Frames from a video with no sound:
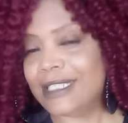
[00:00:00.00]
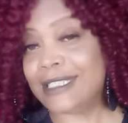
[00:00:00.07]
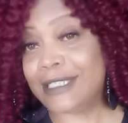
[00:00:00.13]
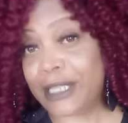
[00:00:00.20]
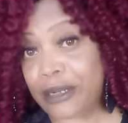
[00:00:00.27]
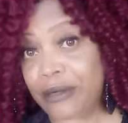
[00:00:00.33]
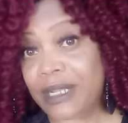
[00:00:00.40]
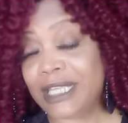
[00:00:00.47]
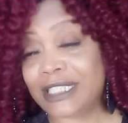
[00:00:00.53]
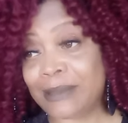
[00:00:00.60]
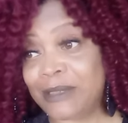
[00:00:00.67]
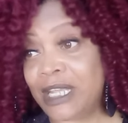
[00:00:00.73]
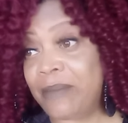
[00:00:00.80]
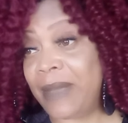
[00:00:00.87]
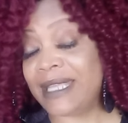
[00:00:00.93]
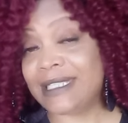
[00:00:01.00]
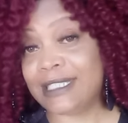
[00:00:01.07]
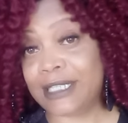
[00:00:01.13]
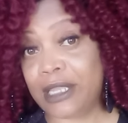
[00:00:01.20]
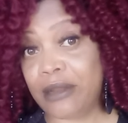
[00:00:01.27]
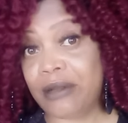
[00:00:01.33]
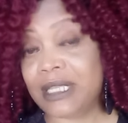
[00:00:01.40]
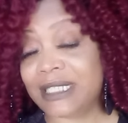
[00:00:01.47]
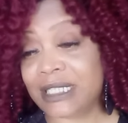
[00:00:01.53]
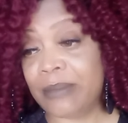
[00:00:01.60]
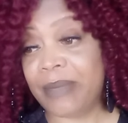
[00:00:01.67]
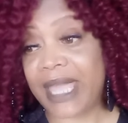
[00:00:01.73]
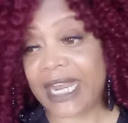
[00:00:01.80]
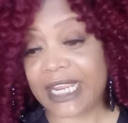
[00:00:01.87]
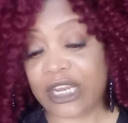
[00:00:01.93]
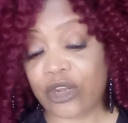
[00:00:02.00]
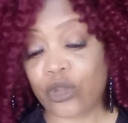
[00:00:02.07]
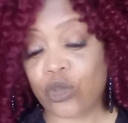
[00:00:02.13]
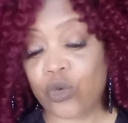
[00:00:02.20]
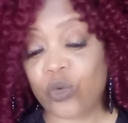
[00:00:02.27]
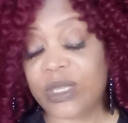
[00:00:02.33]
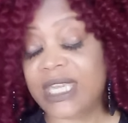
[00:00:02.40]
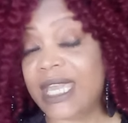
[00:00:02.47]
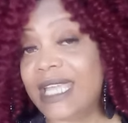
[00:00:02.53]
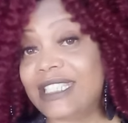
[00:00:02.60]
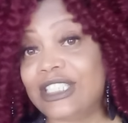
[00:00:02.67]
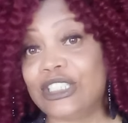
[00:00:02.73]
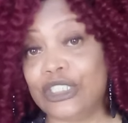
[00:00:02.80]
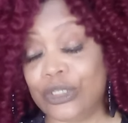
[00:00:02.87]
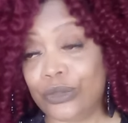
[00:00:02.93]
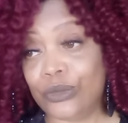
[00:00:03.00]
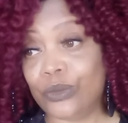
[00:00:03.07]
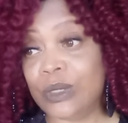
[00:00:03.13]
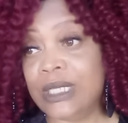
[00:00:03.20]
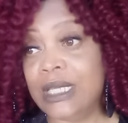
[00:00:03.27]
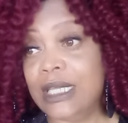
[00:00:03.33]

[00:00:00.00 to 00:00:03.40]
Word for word: serious. I'm talking about serious. Somebody here who gets you,